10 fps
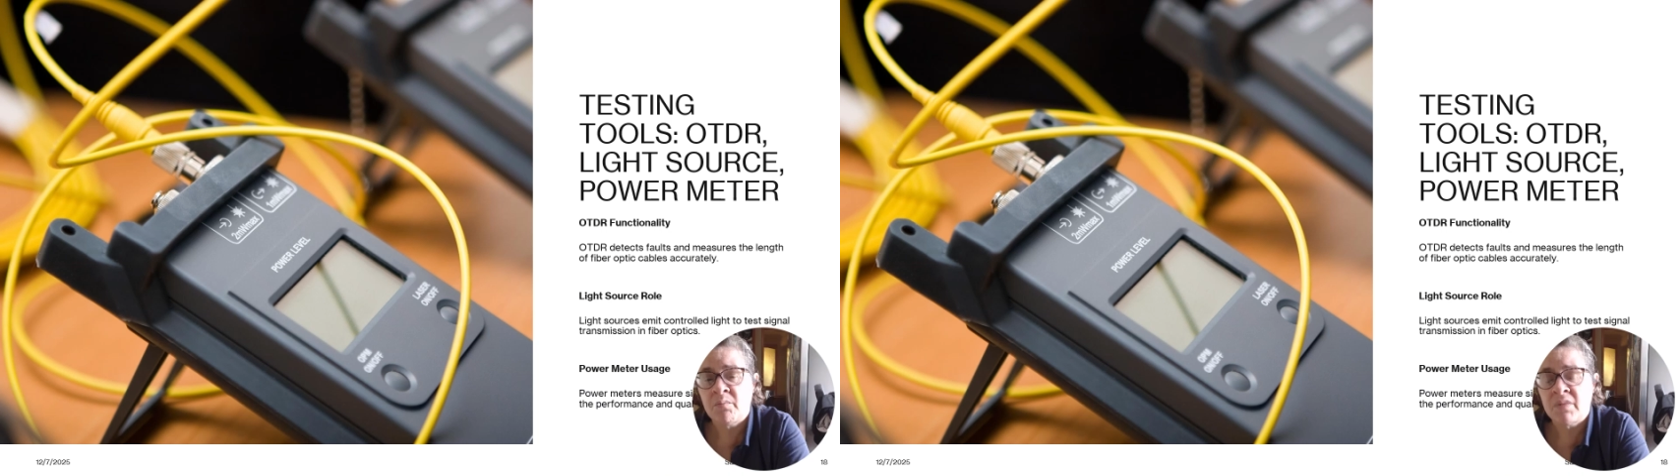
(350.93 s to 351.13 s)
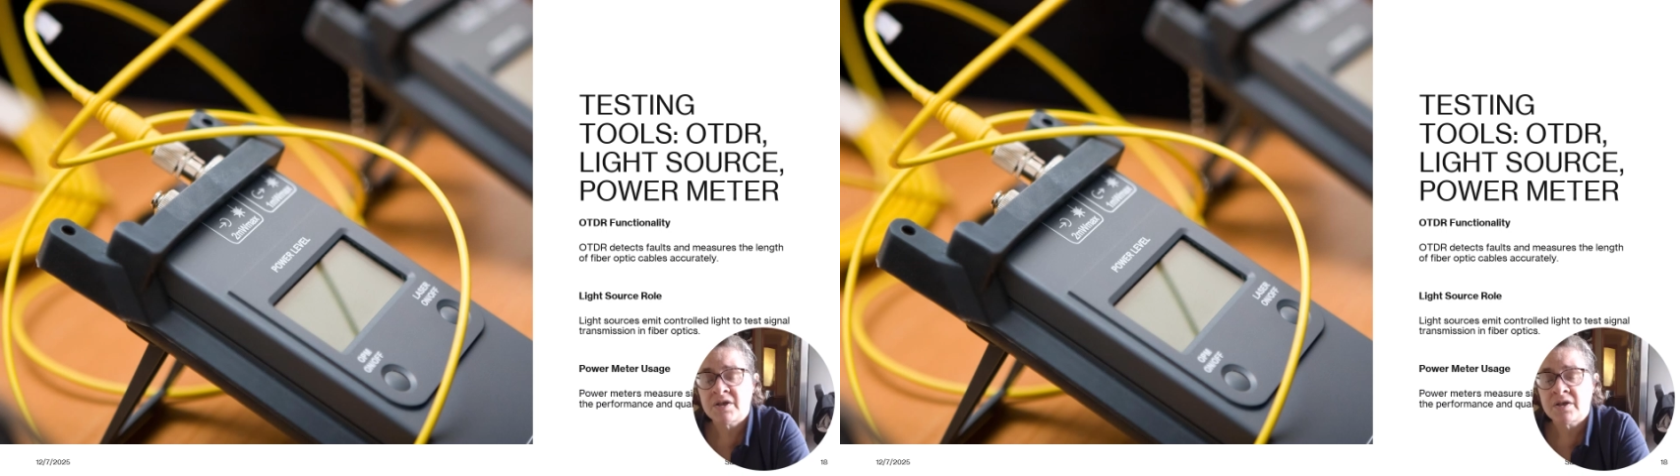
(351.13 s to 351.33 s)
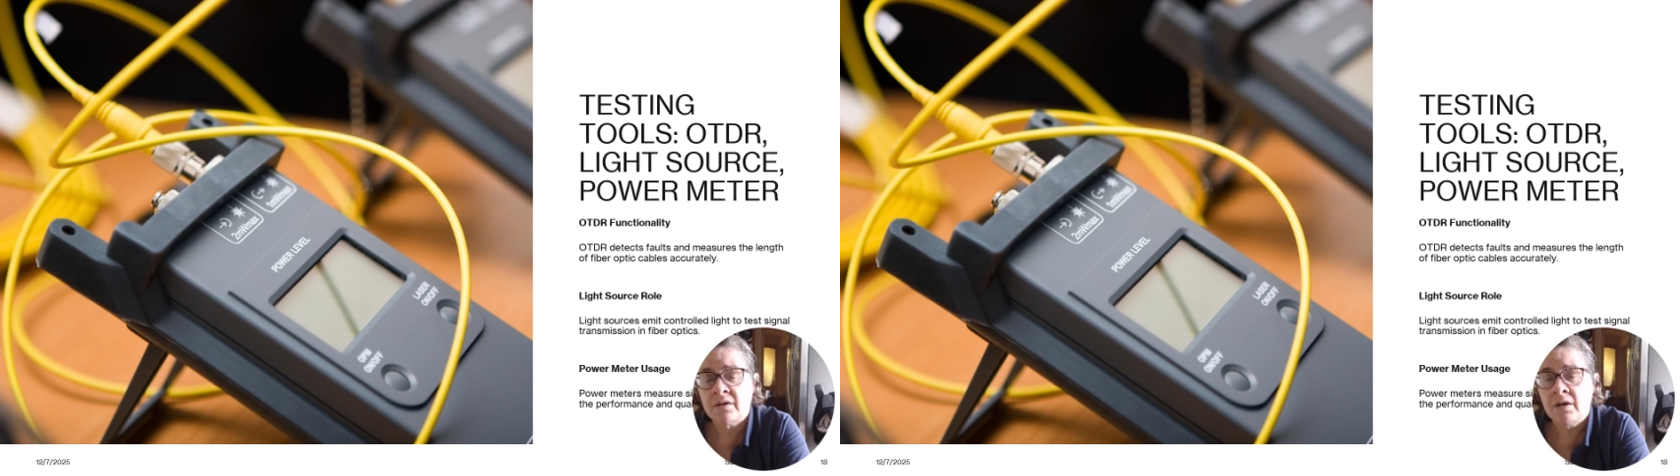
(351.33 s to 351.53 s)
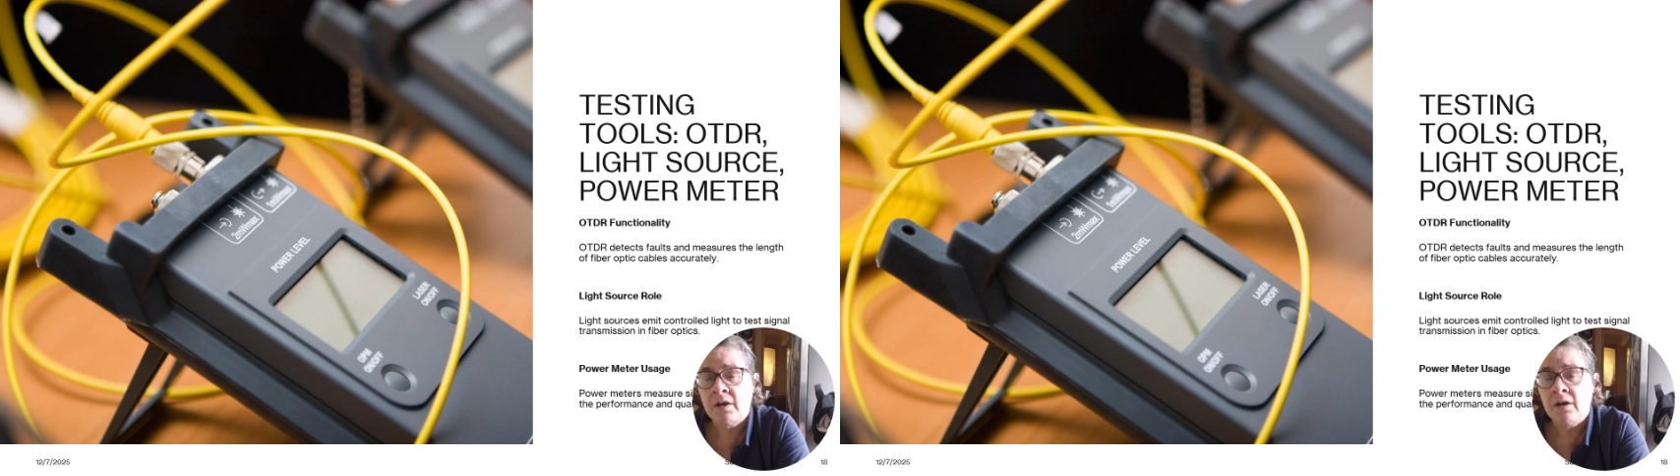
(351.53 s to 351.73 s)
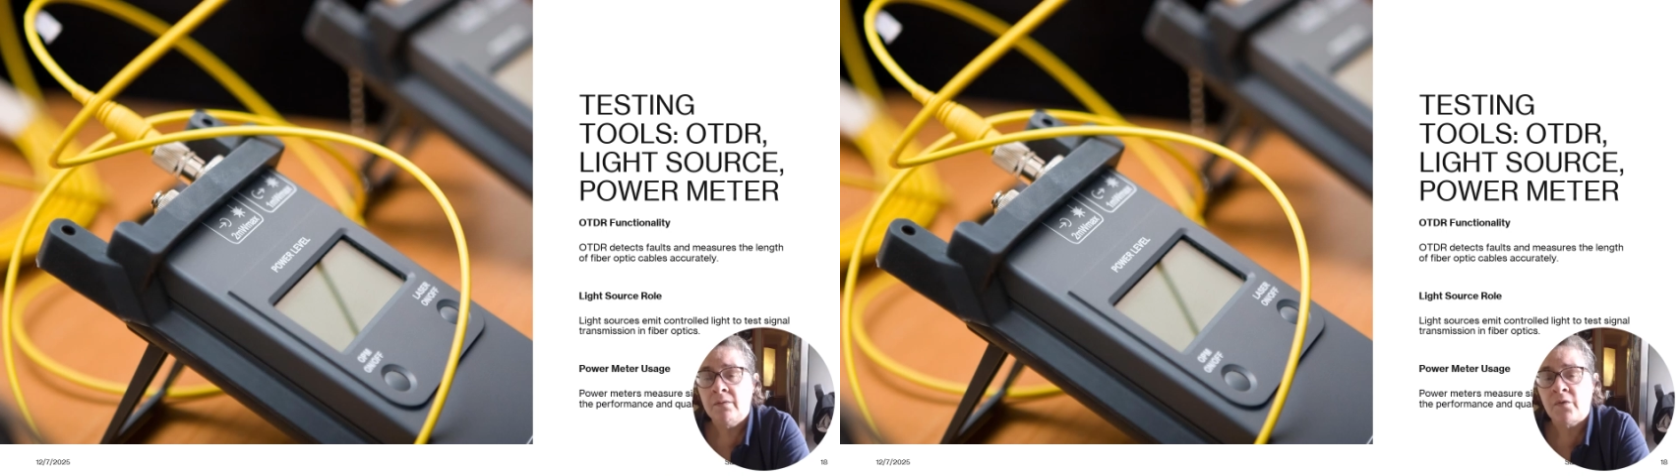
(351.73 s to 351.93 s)
measure
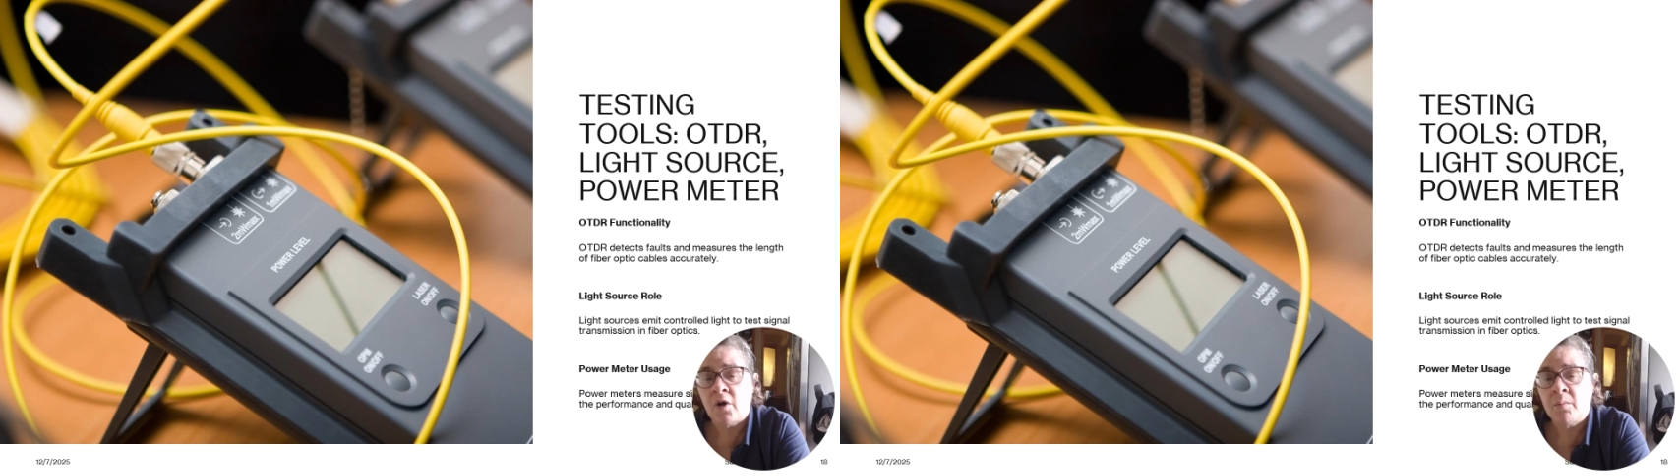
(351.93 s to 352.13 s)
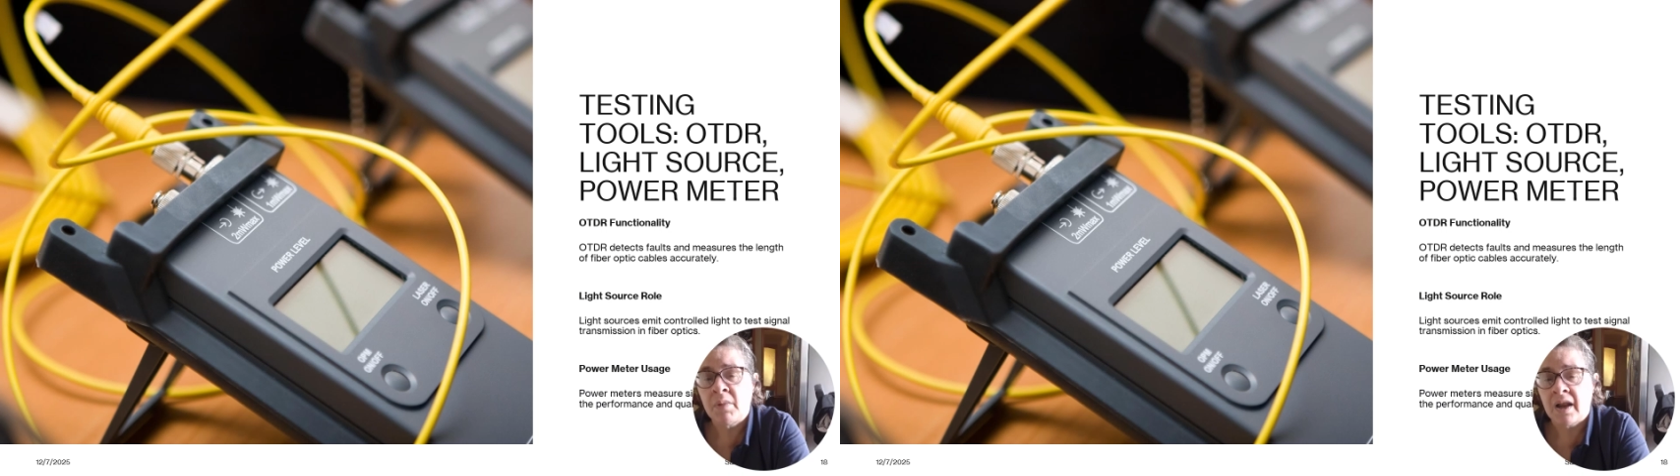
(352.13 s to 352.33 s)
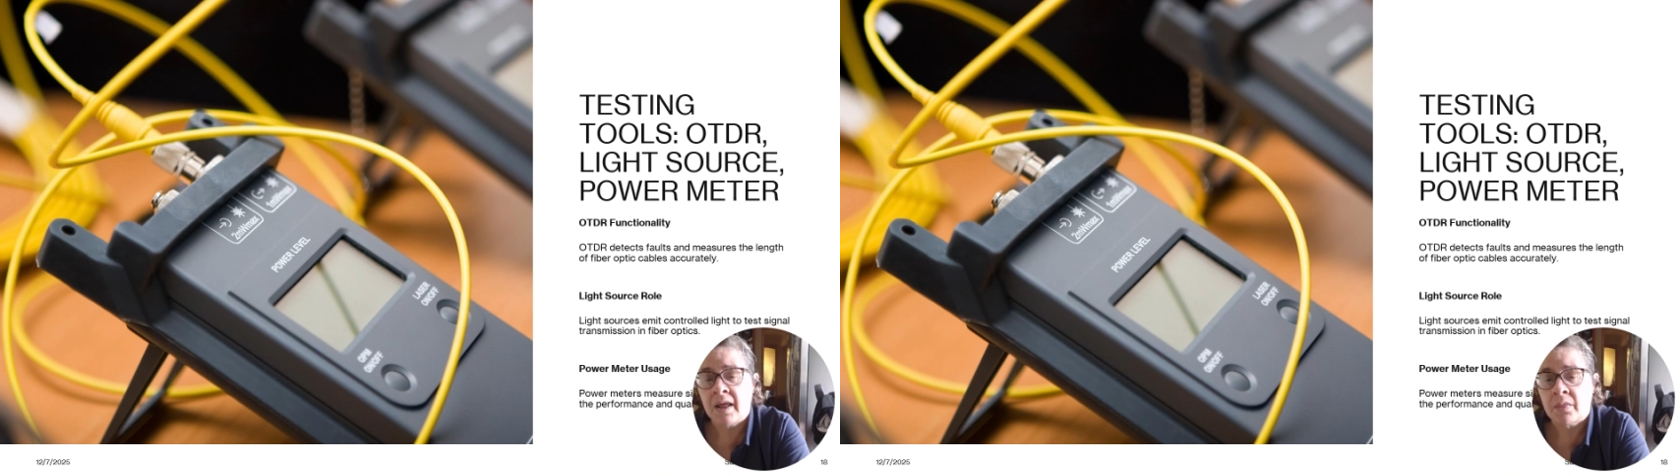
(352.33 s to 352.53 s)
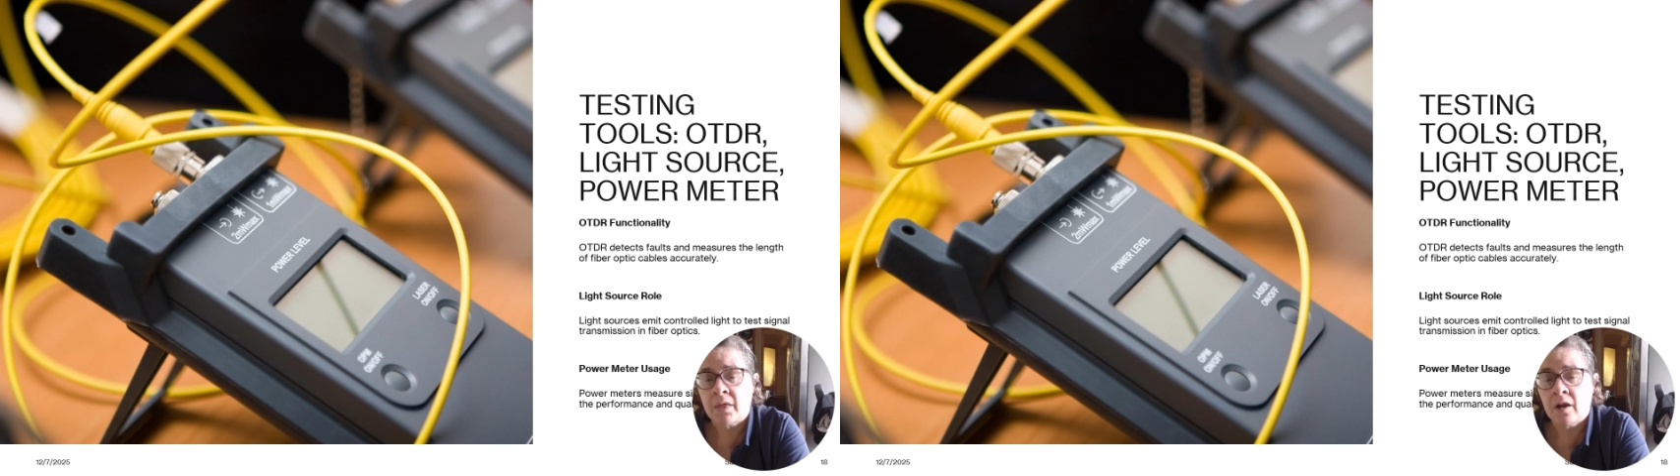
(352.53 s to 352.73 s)
fibre lengths.